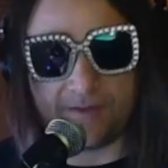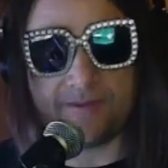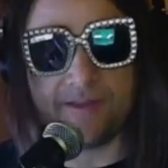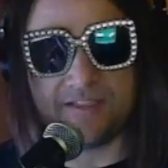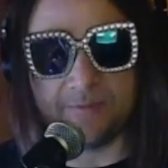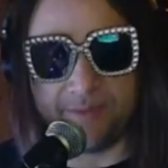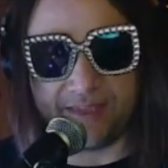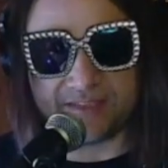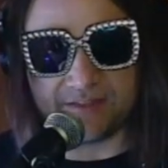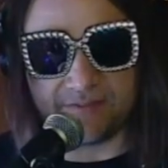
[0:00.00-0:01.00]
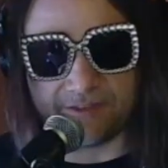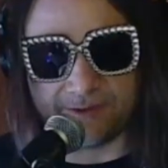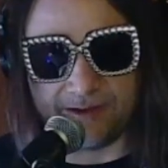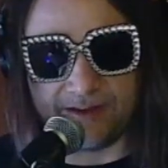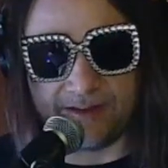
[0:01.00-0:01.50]
He's the biggest of the
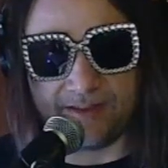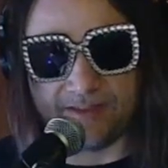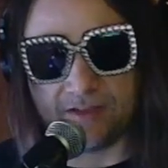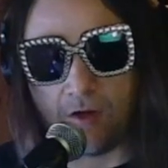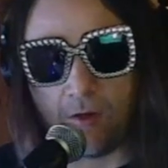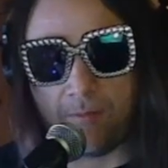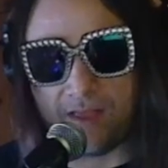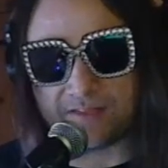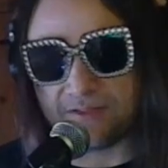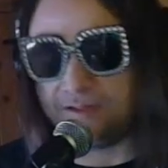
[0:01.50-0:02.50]
3. He's all muscle.